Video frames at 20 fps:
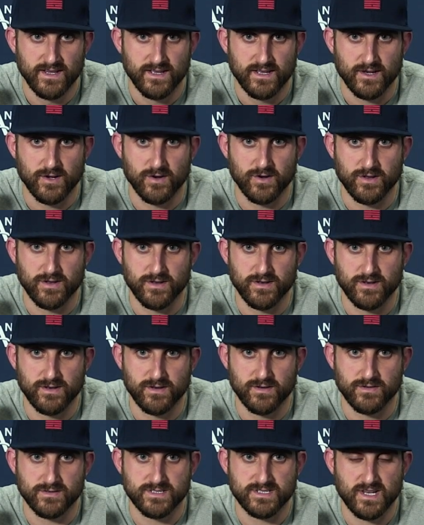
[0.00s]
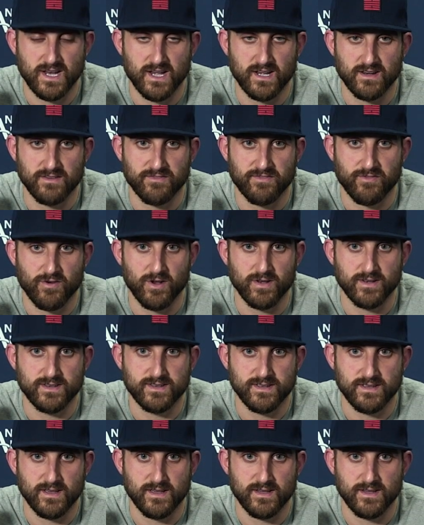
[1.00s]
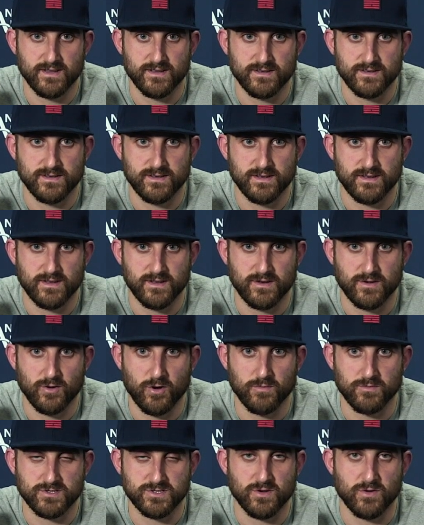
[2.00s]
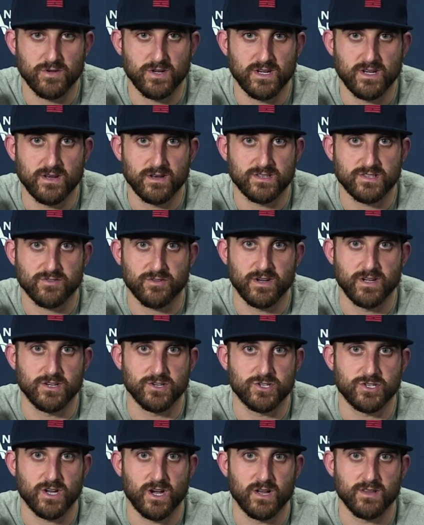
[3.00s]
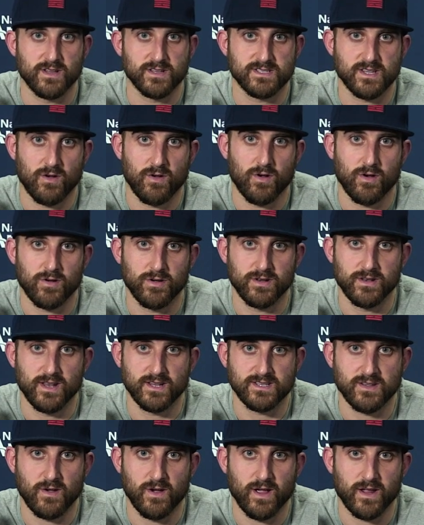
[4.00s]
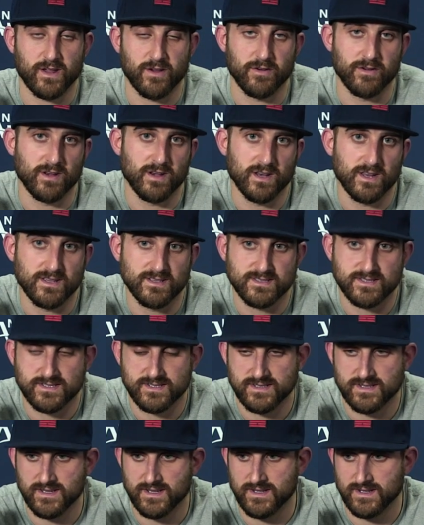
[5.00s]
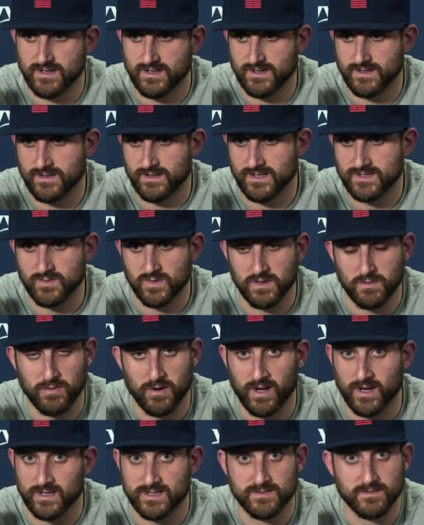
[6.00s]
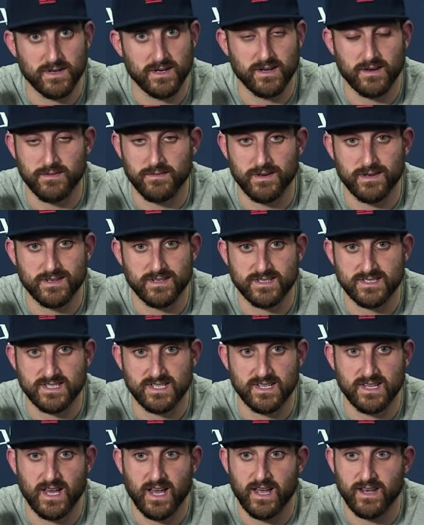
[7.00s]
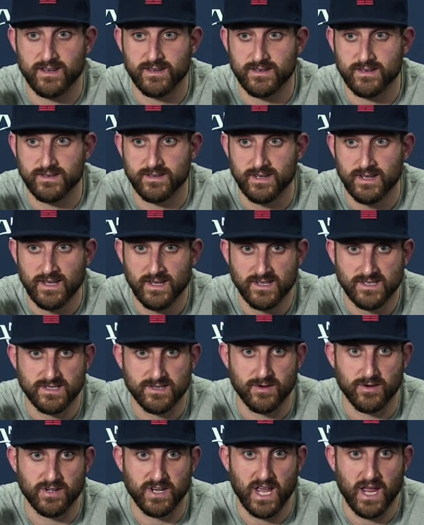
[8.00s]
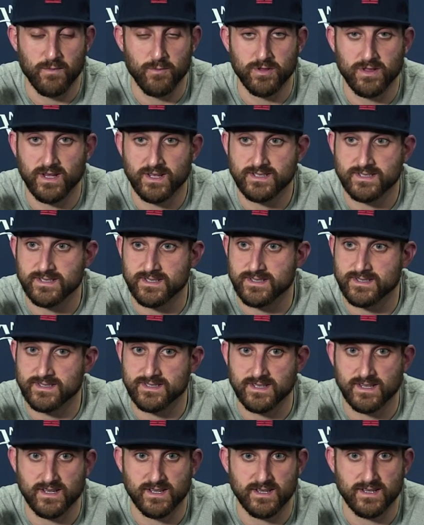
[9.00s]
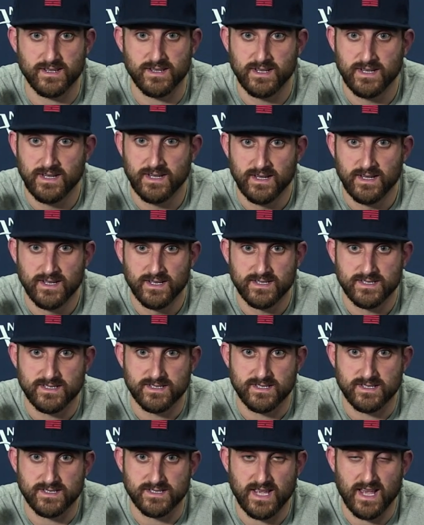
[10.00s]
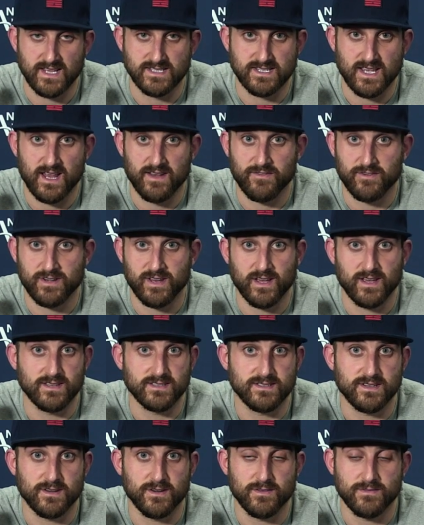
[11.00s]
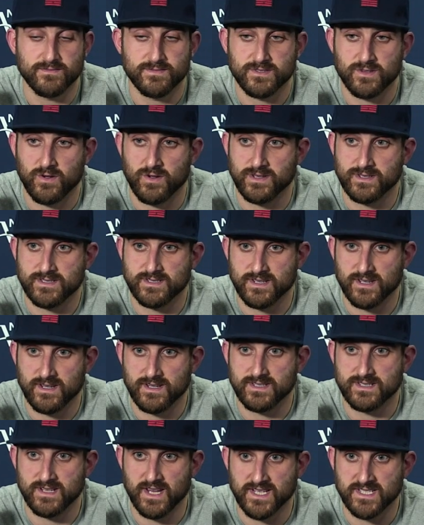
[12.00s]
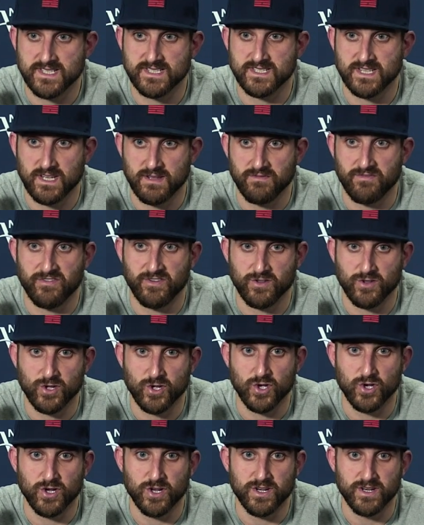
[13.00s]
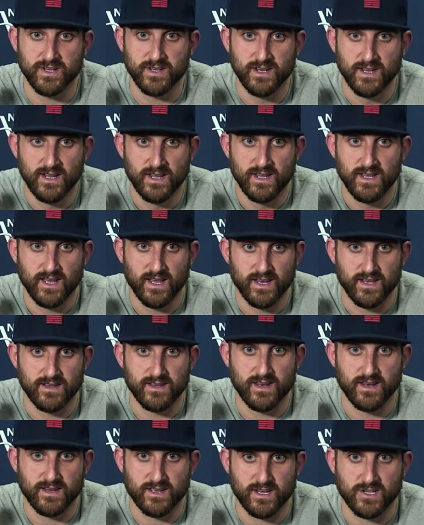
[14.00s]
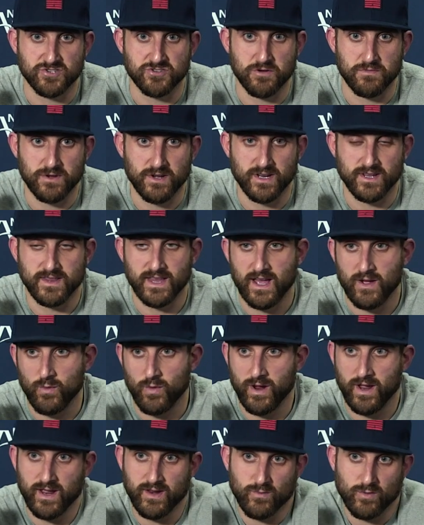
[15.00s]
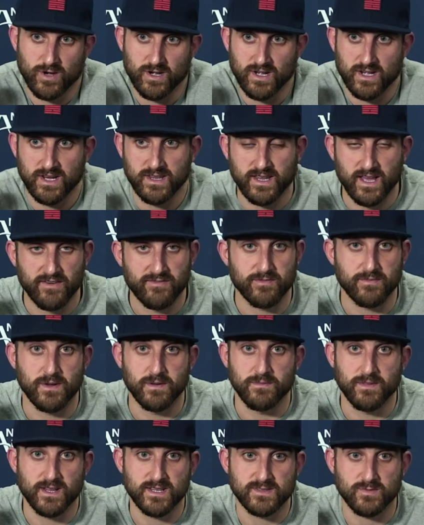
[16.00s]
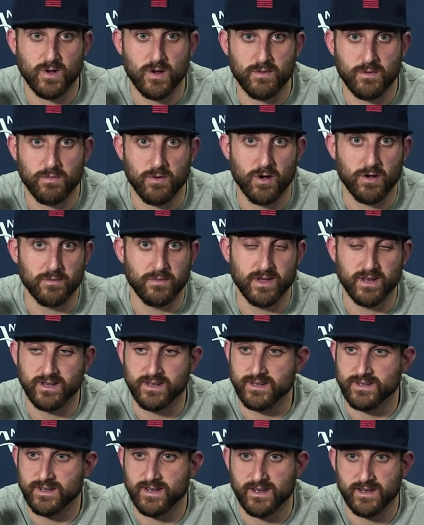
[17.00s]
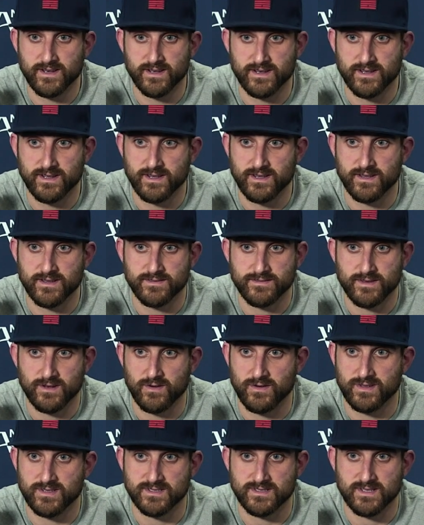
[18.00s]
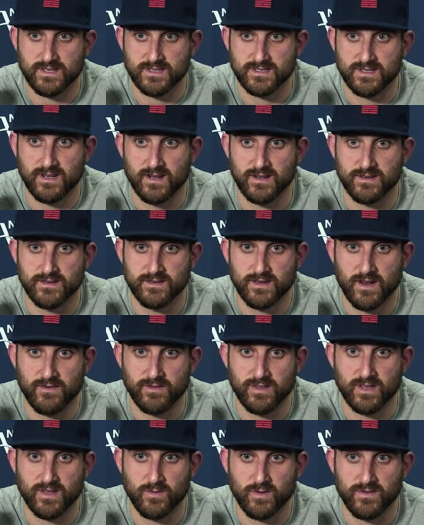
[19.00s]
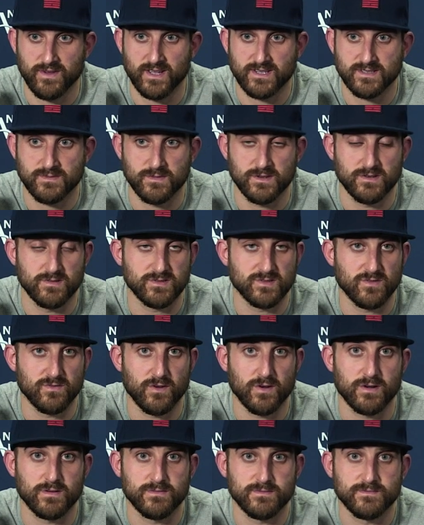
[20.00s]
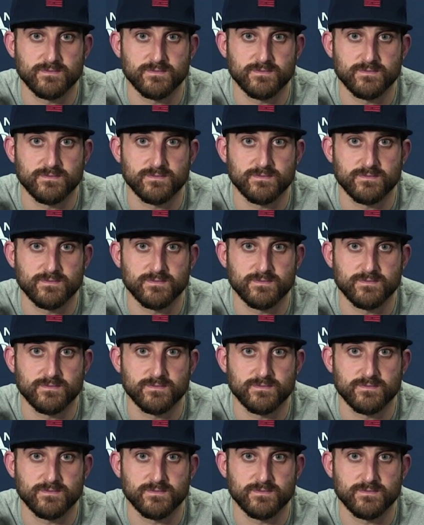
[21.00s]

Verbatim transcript: You know, you, are standing in front. Uh, you almost don't need to screen a shot. That's how hard and that's how accurate it is. Uh, that's what he brings, man. I mean, just see that in his third game with us. It's, uh, it's as advertised, you know. So it's uh, it's nice to see him feeling good and, and and contributing in that way. And we're going to need that from him. That's why we brought him in. And and uh, you know, he's he's done everything we've asked him to do so far.